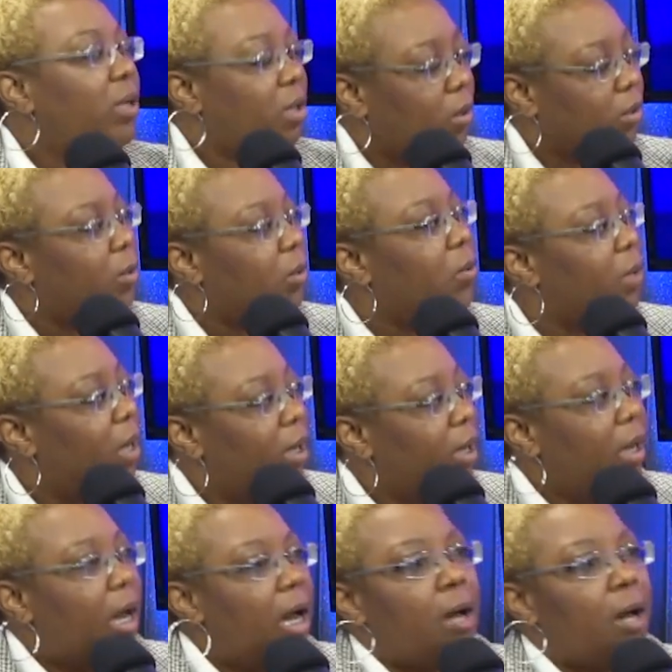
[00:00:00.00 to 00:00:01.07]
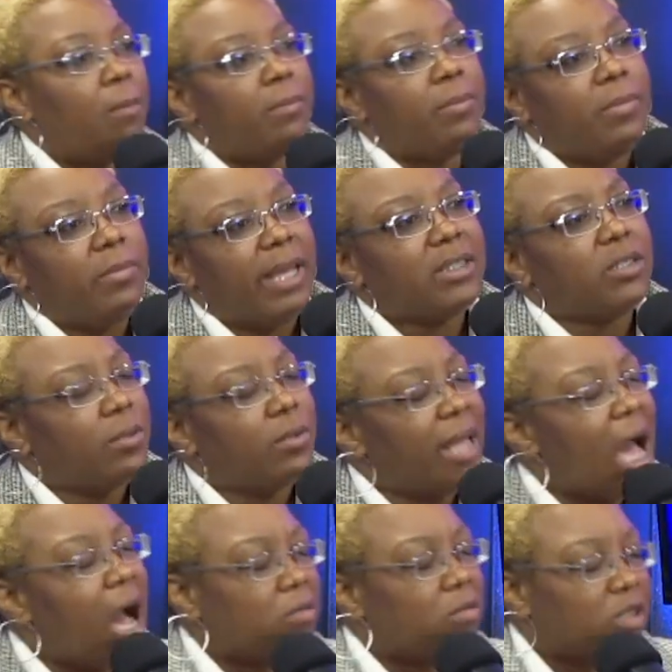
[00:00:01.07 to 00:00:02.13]
local um, that's on the
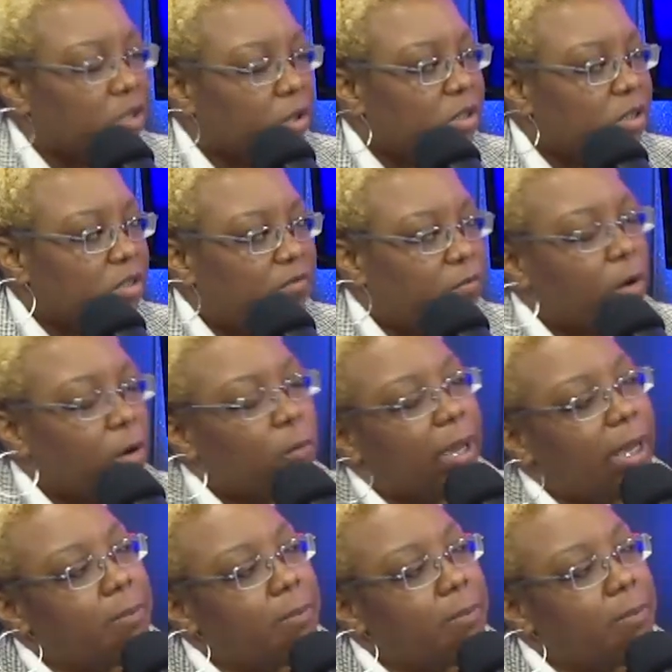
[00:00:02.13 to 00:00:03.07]
outskirts of Fort Wayne.